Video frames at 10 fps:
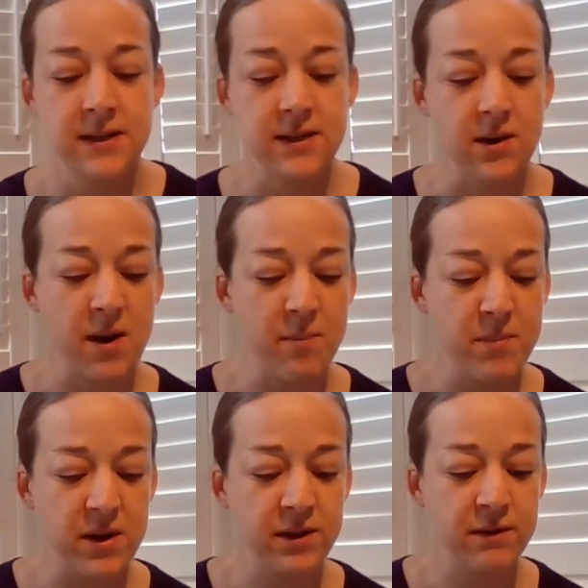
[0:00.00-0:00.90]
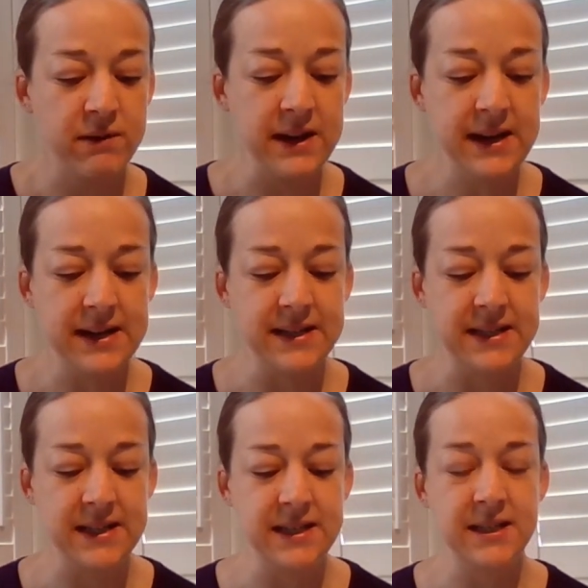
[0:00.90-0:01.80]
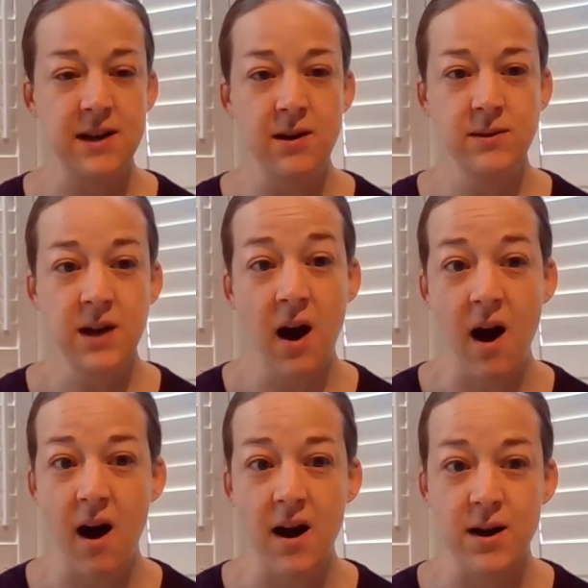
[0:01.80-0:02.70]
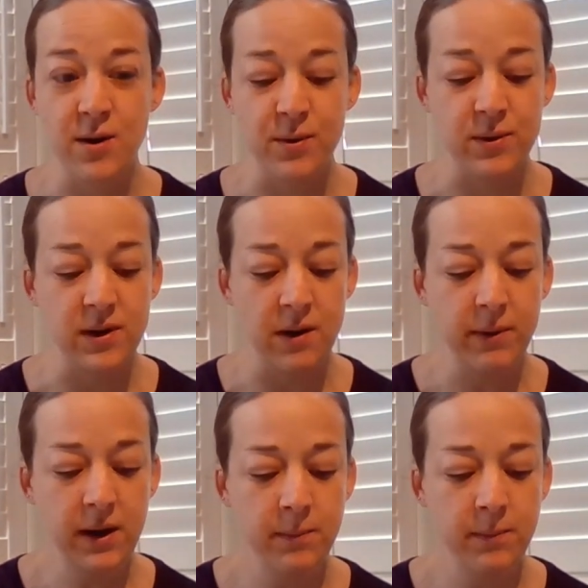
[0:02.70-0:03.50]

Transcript: So number 3, is this note higher or lower?